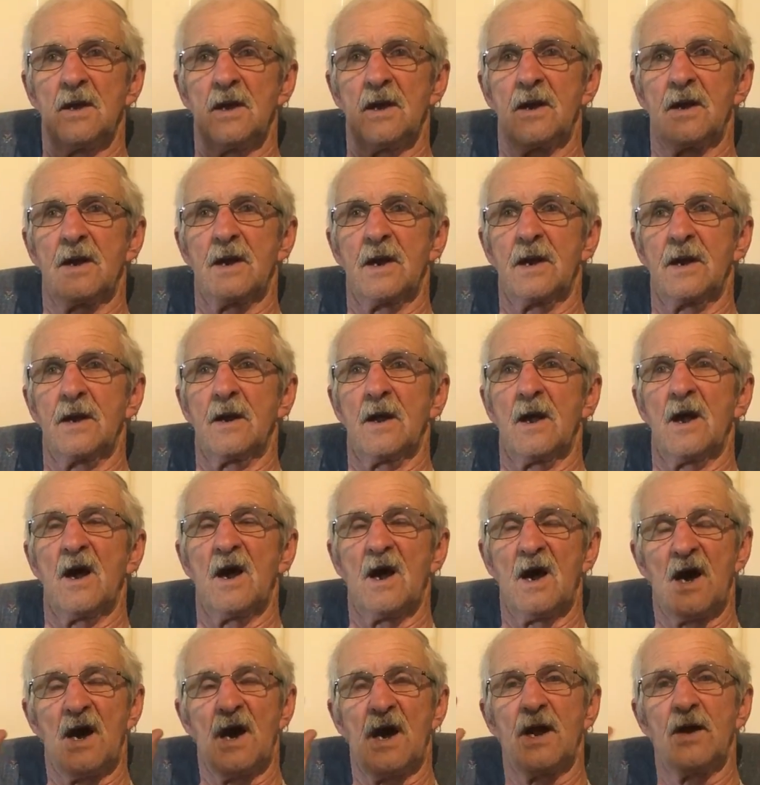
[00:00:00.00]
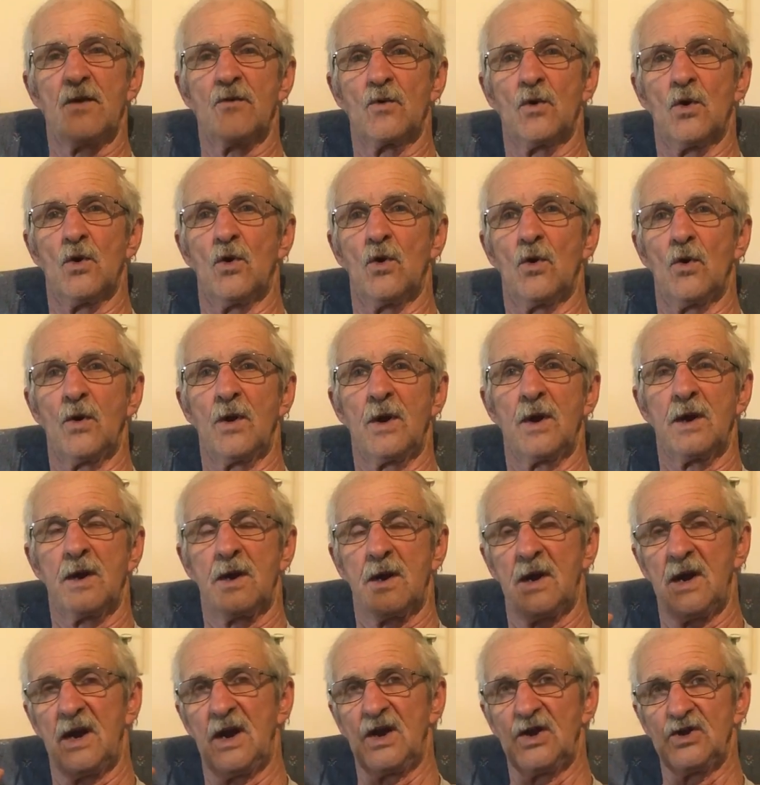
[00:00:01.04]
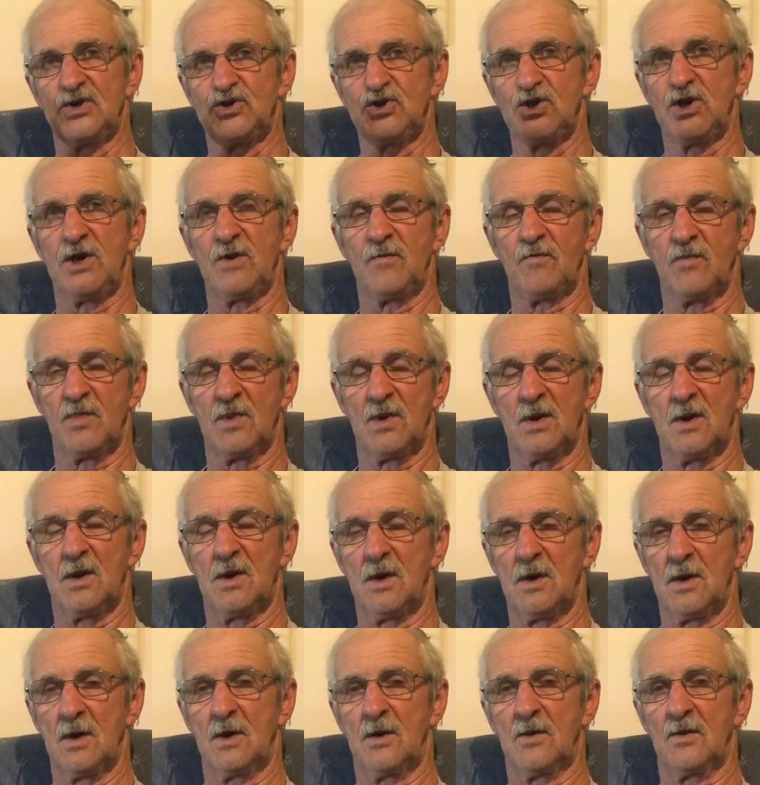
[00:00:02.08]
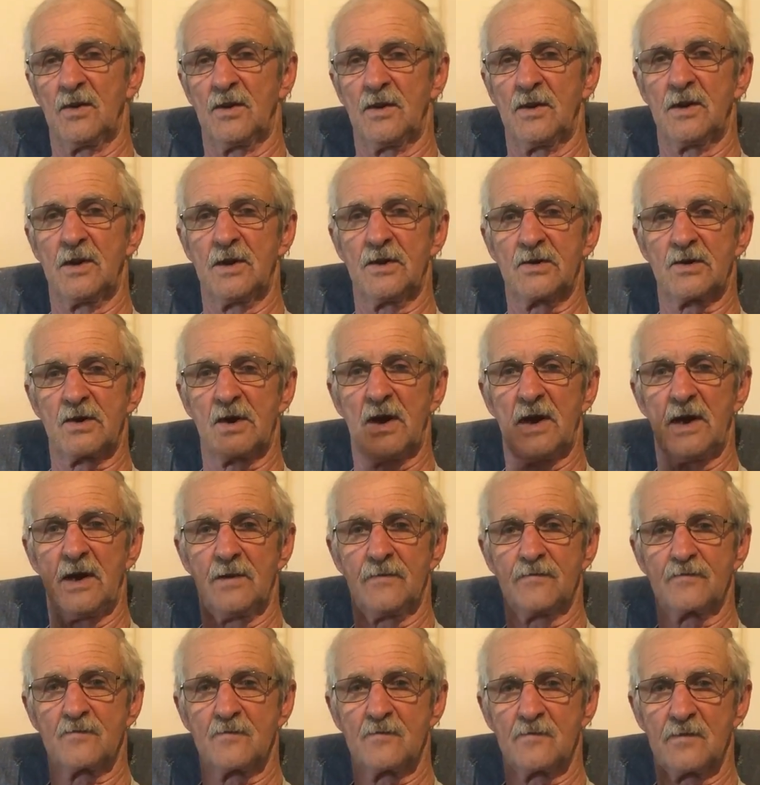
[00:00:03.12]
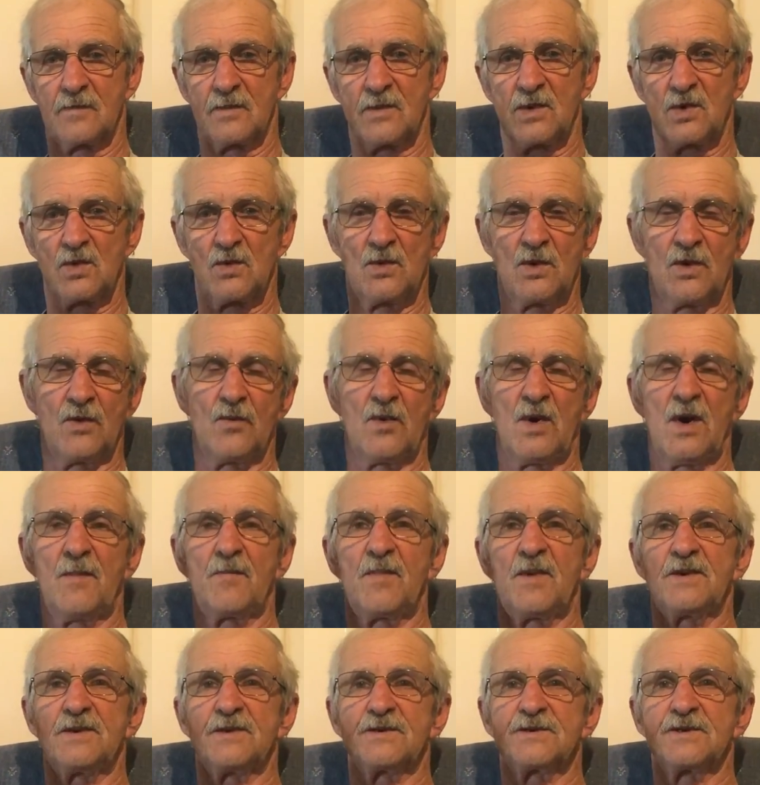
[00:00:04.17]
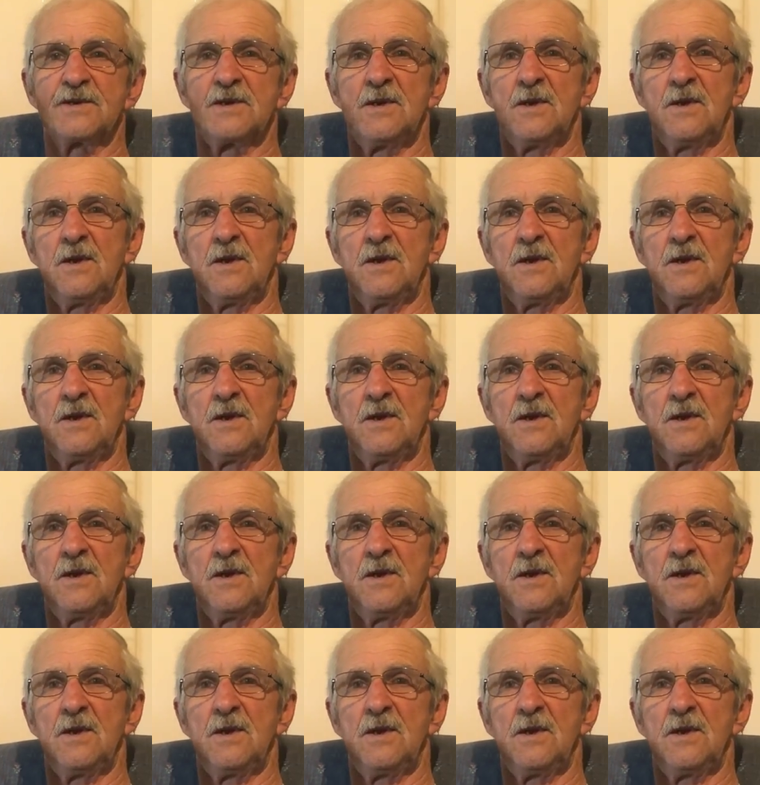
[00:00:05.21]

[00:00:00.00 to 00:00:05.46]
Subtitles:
and then I rode in a Jeep along with another guy with weapons,